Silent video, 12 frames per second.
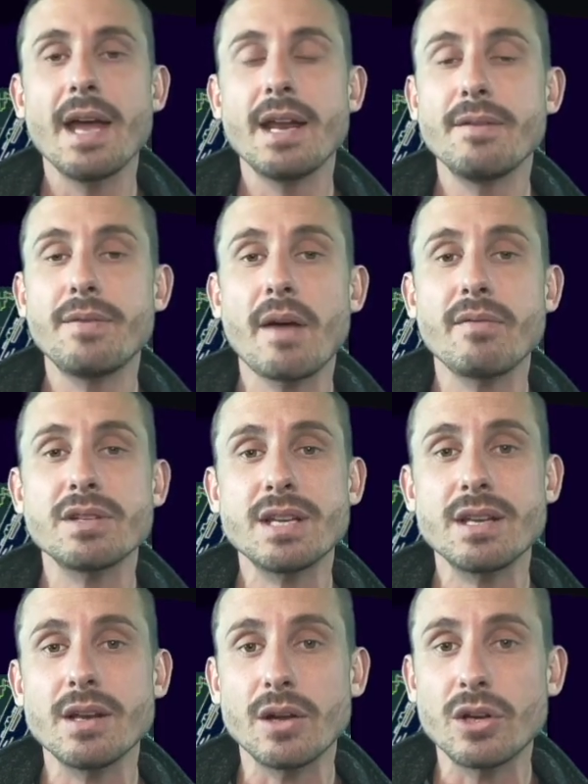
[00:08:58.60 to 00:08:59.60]
And if you haven't
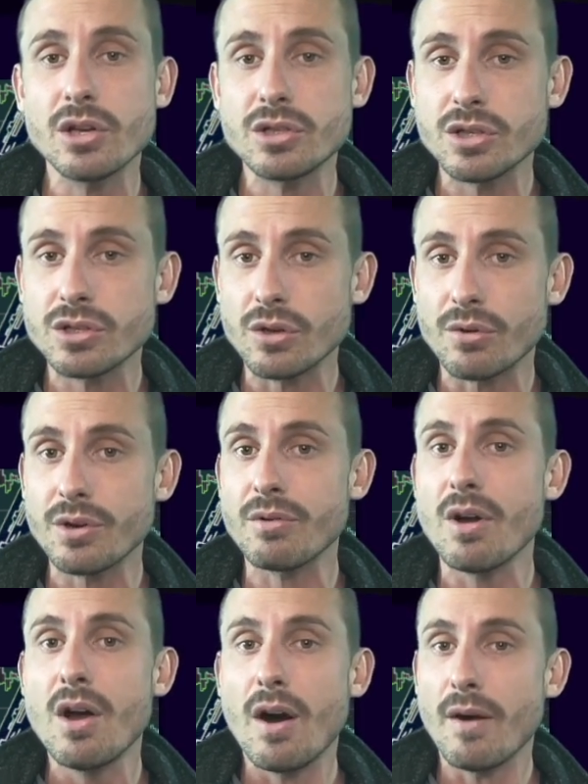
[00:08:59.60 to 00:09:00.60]
seen a good
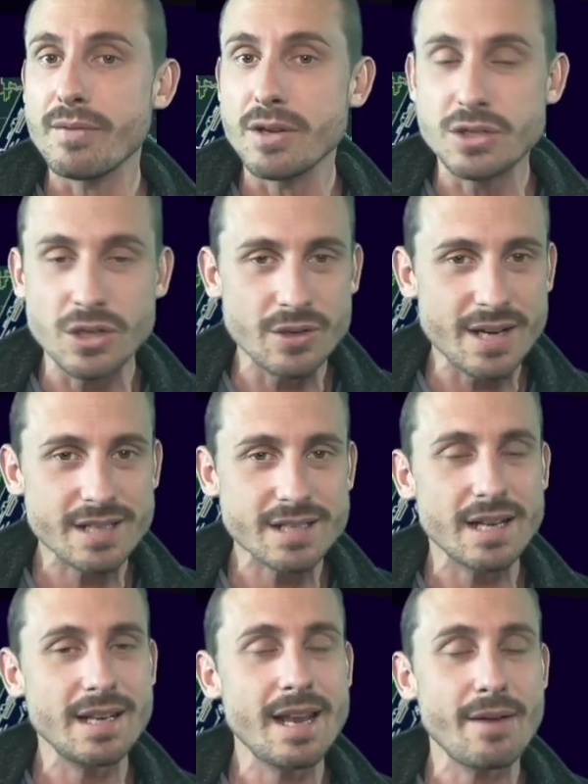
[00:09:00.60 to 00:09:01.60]
tutorial of the
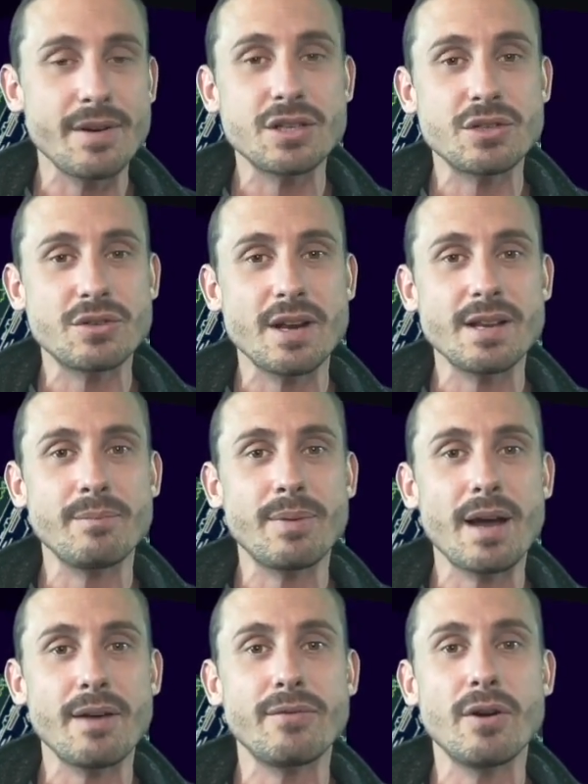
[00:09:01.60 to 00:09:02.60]
DueDEX leverage trading
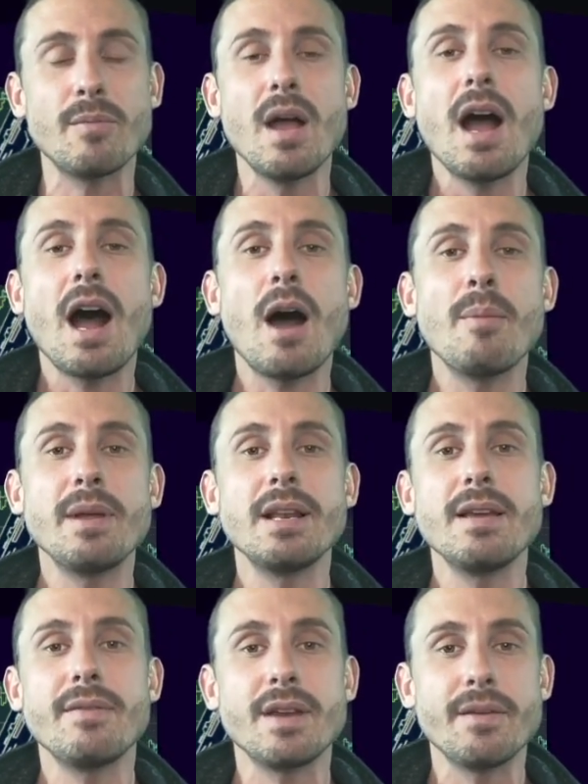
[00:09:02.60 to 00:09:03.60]
platform, I'll be
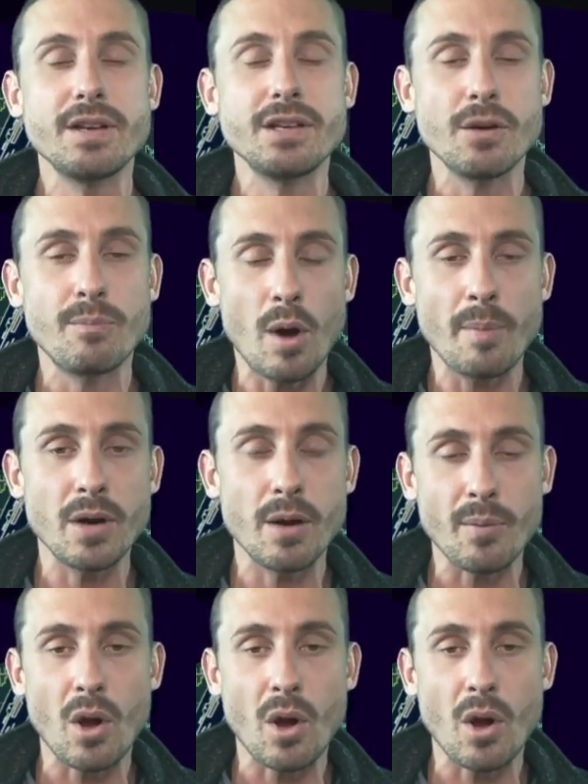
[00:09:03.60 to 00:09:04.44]
leaving a video popping up